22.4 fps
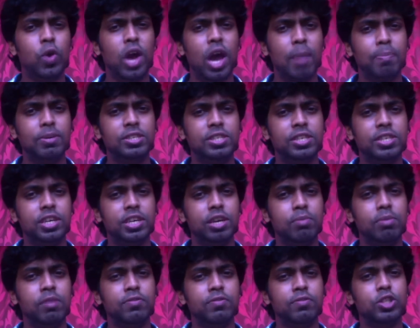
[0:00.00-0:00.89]
happy seeing
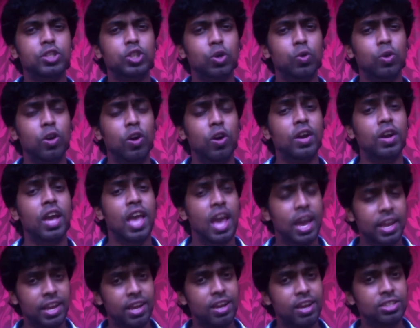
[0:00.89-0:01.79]
him after so long,
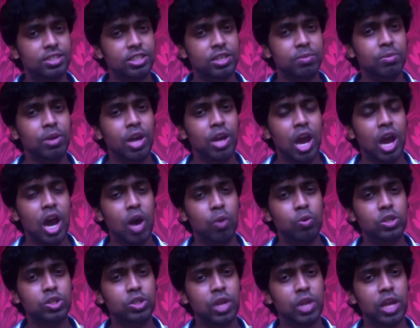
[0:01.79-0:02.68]
and I asked him how
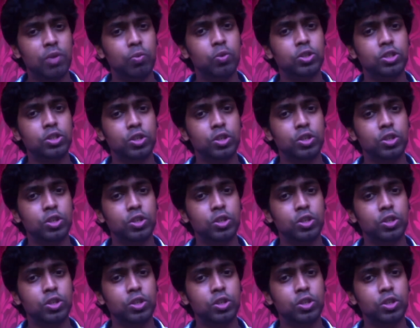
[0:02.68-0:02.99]
his life was